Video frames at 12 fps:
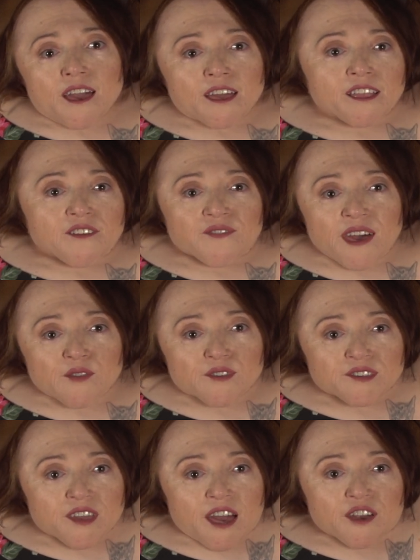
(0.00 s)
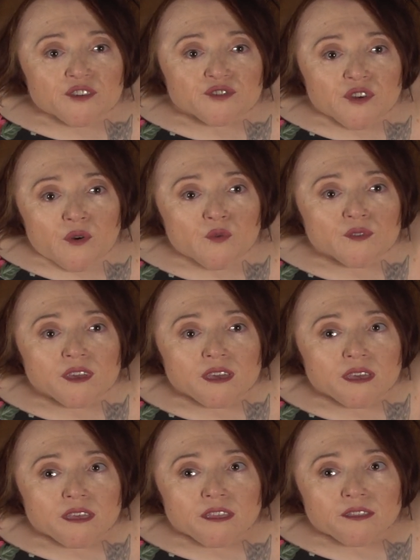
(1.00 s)
and I found this guy Tony,
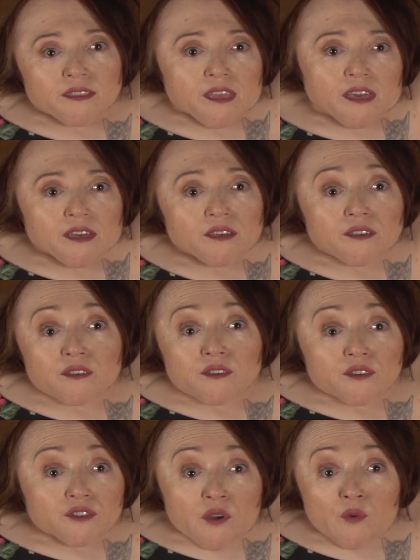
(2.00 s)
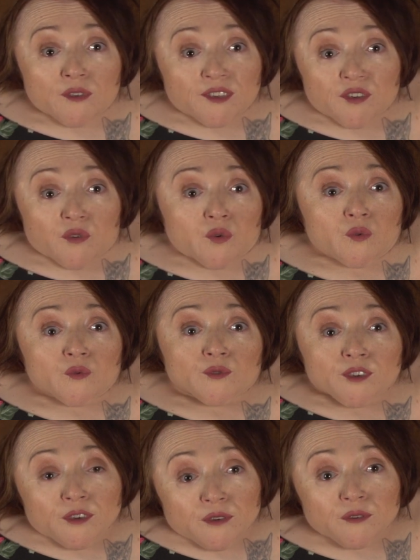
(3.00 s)
and like, Tony's a cool
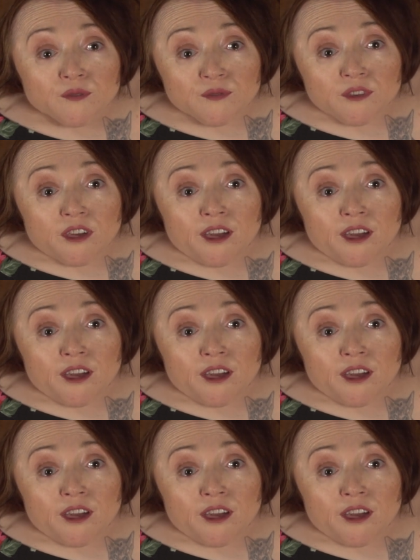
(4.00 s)
dude.